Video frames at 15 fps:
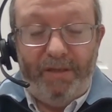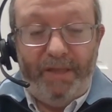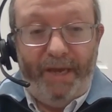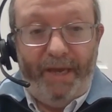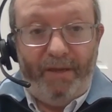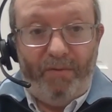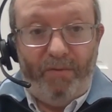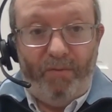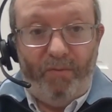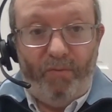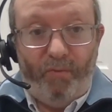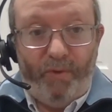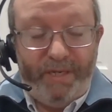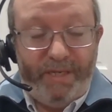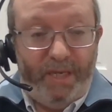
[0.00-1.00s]
that
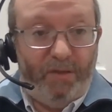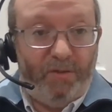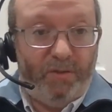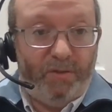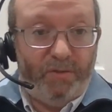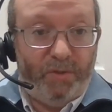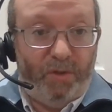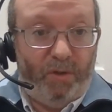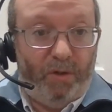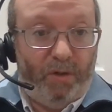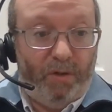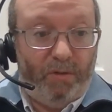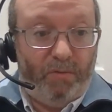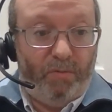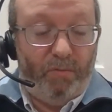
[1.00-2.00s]
retailers
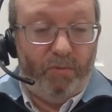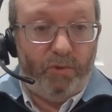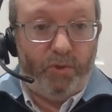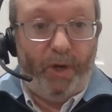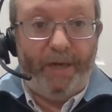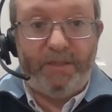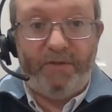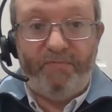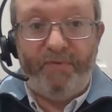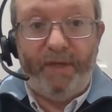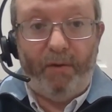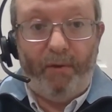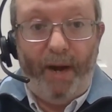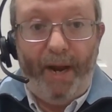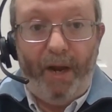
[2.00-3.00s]
are trying to
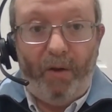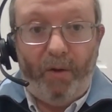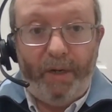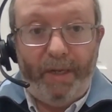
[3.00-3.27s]
figure out.